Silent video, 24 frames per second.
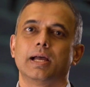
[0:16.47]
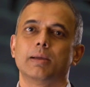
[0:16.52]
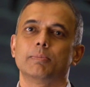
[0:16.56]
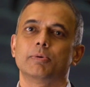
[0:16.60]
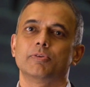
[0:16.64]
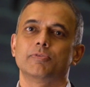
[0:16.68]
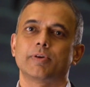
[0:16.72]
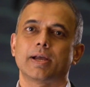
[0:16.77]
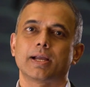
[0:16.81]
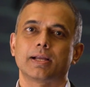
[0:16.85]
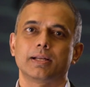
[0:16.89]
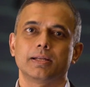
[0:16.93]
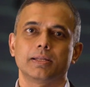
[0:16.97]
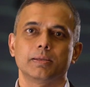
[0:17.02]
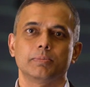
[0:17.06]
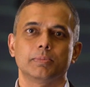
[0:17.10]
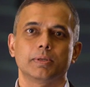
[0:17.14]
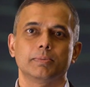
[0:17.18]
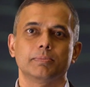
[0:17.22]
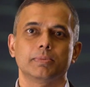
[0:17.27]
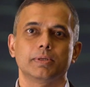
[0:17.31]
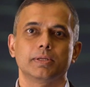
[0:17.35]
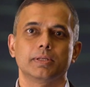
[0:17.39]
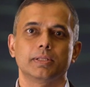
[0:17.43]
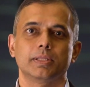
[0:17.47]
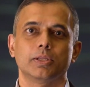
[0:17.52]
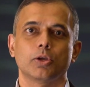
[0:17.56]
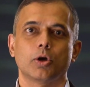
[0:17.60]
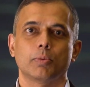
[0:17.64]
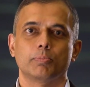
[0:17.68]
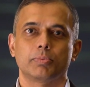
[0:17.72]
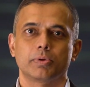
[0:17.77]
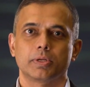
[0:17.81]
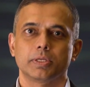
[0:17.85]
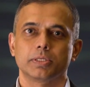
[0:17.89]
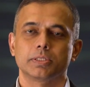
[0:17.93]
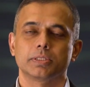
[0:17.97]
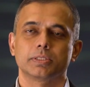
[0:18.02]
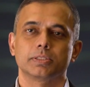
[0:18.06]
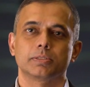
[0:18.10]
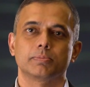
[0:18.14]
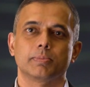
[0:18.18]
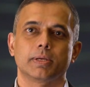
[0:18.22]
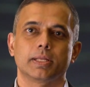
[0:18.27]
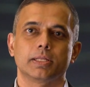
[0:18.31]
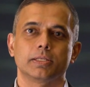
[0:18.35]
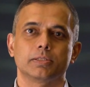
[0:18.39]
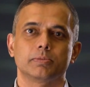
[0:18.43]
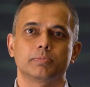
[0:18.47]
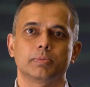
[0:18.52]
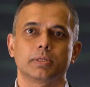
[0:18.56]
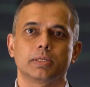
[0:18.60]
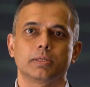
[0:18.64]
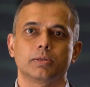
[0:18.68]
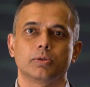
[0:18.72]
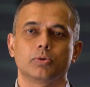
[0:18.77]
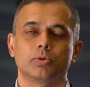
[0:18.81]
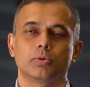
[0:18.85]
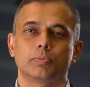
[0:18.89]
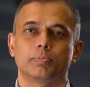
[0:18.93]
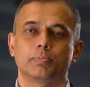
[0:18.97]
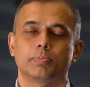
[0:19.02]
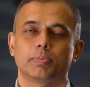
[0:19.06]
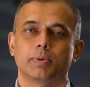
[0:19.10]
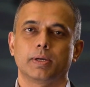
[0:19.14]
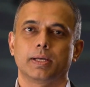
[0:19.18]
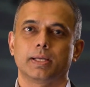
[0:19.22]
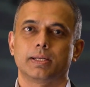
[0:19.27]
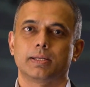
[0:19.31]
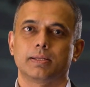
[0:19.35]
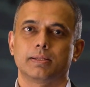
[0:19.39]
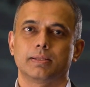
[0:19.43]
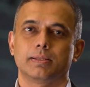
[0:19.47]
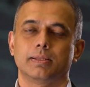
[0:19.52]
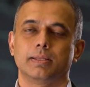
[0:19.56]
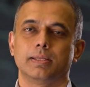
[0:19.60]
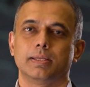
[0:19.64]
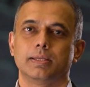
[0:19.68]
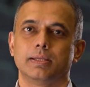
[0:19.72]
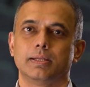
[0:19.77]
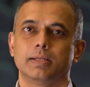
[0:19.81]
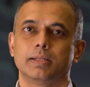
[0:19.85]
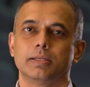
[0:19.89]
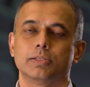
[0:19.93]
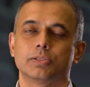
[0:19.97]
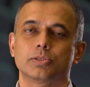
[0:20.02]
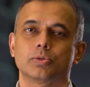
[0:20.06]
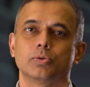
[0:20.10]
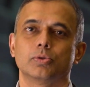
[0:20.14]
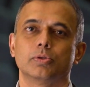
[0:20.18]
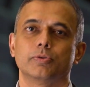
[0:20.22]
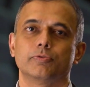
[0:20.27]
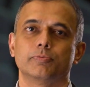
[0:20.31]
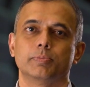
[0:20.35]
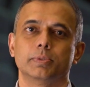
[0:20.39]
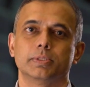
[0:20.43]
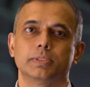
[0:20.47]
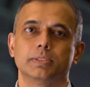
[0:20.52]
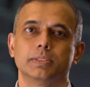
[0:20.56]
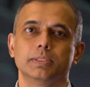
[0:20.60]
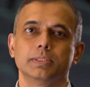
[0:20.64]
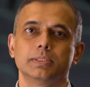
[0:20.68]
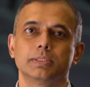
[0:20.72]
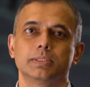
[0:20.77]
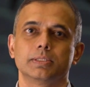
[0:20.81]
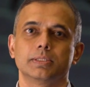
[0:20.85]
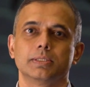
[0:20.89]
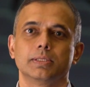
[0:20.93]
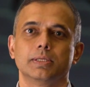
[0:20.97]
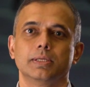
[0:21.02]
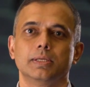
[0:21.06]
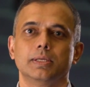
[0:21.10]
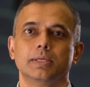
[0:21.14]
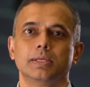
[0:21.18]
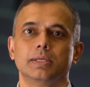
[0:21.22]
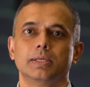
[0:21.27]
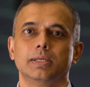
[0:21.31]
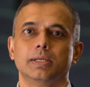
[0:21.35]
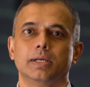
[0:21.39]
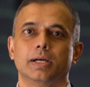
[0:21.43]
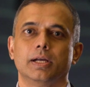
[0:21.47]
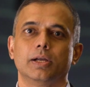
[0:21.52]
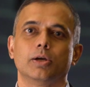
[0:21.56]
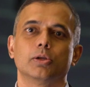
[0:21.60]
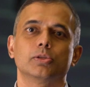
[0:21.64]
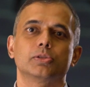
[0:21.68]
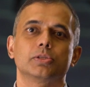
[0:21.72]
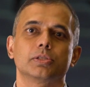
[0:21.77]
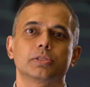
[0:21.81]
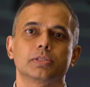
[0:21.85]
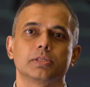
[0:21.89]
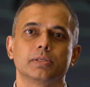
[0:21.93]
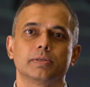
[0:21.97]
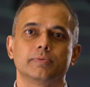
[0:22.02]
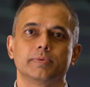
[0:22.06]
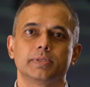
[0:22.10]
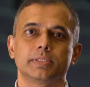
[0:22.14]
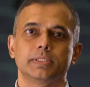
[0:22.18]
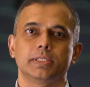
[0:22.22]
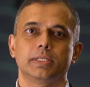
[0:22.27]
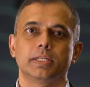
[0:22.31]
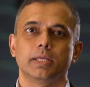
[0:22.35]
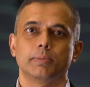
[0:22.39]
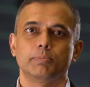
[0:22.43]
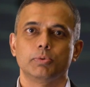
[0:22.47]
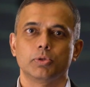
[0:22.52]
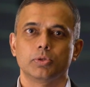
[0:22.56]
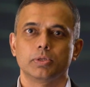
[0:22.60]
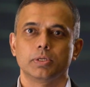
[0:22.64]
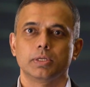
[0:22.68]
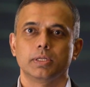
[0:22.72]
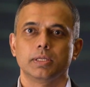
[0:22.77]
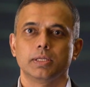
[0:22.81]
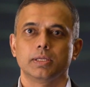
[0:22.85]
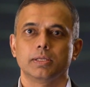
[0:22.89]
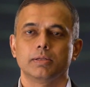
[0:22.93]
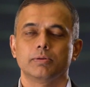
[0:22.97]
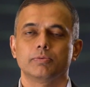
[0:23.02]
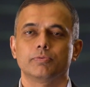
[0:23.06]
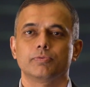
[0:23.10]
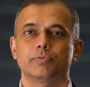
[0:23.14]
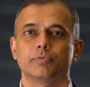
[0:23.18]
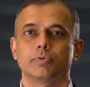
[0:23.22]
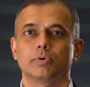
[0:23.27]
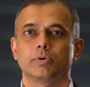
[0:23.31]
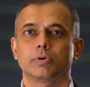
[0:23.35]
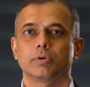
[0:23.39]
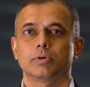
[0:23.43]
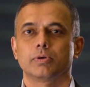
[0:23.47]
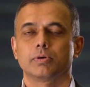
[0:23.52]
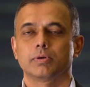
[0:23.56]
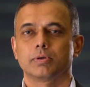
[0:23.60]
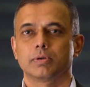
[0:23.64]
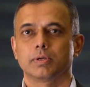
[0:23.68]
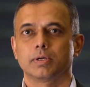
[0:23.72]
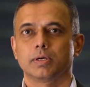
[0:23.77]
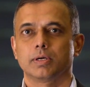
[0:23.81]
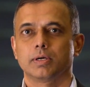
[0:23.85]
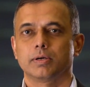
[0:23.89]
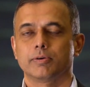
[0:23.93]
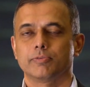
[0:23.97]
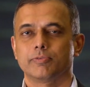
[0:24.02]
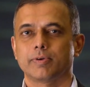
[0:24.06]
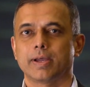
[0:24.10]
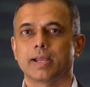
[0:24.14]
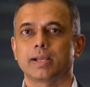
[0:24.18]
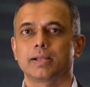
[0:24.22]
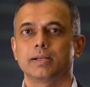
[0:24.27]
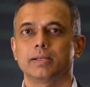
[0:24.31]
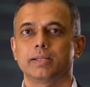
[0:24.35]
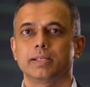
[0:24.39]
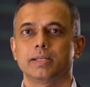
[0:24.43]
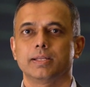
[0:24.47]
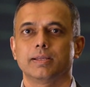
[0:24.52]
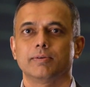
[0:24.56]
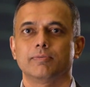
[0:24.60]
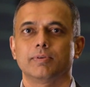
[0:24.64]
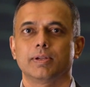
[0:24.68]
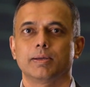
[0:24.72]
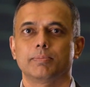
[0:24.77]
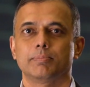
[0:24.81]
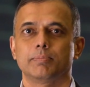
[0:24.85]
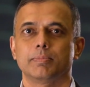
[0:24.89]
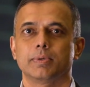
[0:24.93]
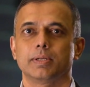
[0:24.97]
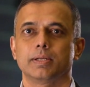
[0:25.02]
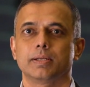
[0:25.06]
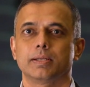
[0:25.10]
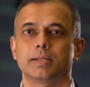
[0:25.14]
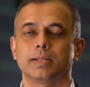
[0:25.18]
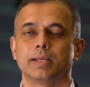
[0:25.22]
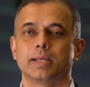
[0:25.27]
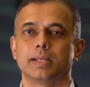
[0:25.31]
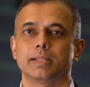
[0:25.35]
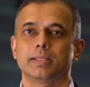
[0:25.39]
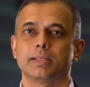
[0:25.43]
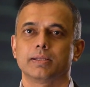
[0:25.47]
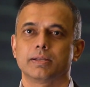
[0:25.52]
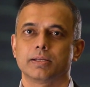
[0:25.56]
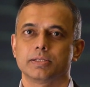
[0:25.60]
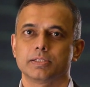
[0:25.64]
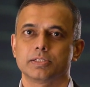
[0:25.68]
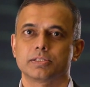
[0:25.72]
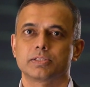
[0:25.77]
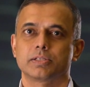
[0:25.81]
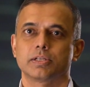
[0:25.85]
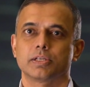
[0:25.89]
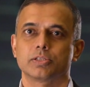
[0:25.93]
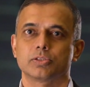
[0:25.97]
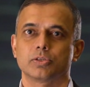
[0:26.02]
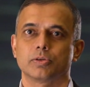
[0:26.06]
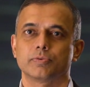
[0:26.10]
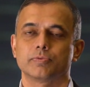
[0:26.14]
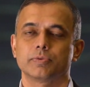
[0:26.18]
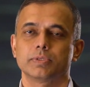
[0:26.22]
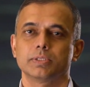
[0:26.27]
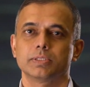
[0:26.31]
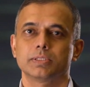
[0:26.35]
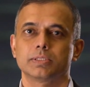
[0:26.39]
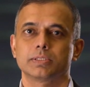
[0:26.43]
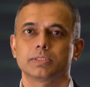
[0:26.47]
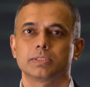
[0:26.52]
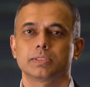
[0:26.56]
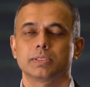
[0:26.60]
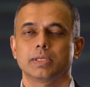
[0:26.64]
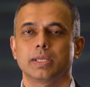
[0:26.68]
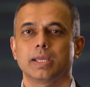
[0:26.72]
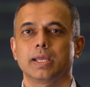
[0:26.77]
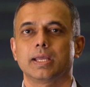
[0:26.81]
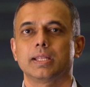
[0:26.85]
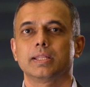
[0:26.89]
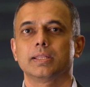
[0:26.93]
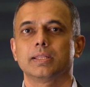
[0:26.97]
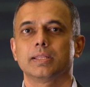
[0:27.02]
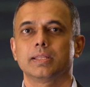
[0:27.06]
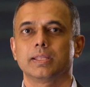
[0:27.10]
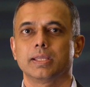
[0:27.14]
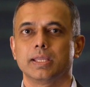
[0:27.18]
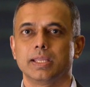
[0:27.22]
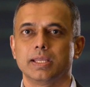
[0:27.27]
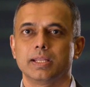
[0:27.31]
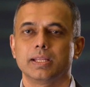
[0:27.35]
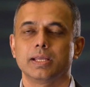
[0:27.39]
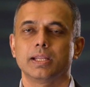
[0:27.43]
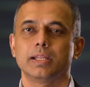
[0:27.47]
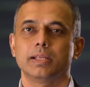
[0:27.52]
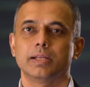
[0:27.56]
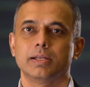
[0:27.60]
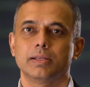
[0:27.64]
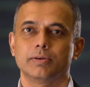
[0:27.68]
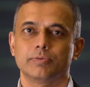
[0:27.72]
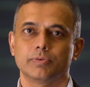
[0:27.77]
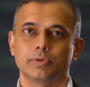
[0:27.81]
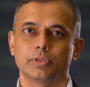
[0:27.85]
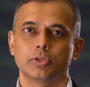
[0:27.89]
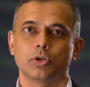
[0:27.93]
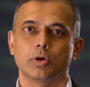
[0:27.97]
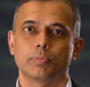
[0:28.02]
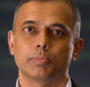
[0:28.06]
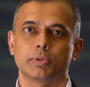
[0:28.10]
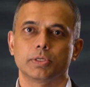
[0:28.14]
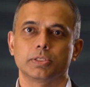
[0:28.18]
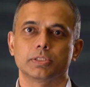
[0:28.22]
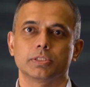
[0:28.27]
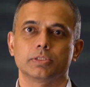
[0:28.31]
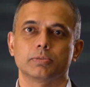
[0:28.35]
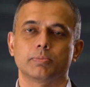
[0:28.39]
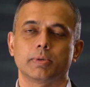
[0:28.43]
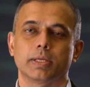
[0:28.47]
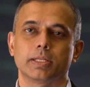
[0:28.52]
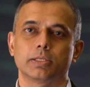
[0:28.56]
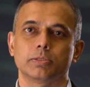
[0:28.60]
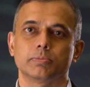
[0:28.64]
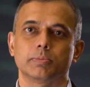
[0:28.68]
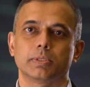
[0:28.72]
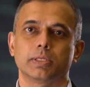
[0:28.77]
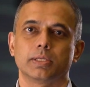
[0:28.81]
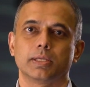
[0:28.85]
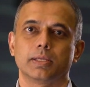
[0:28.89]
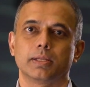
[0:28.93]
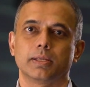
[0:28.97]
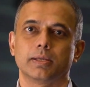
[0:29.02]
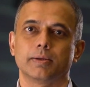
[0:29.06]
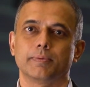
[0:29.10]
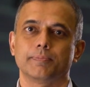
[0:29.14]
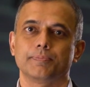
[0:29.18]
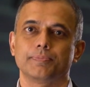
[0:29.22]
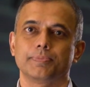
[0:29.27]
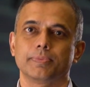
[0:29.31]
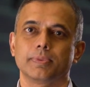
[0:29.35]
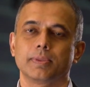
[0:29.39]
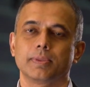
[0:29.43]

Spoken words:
I'm a faculty member in the Operations Management Group at the Indian School of Business. I also serve as the Deputy Dean for Faculty Development and the Registrar's Office and the Area Leader for the Operations Management Area.